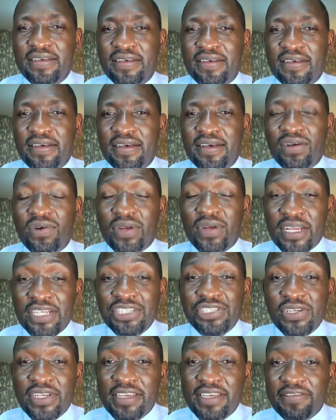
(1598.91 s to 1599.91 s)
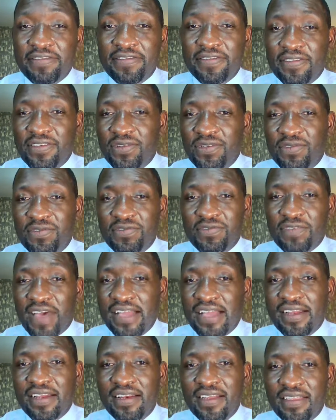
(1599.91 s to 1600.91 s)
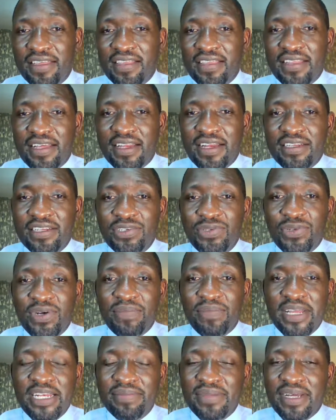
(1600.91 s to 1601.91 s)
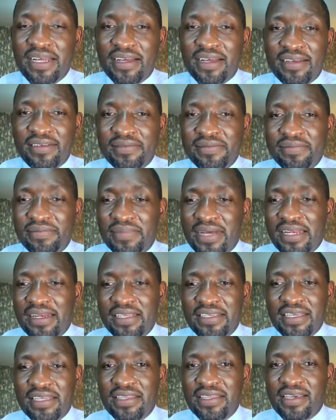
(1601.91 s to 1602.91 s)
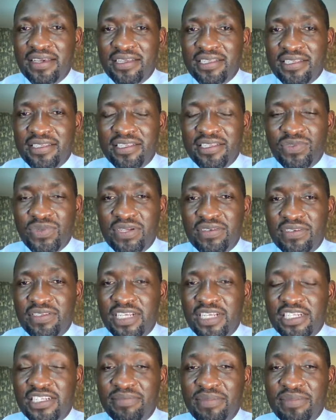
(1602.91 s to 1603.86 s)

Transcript: Correction if you find anything that I need to amend, by and large, I think it's well researched.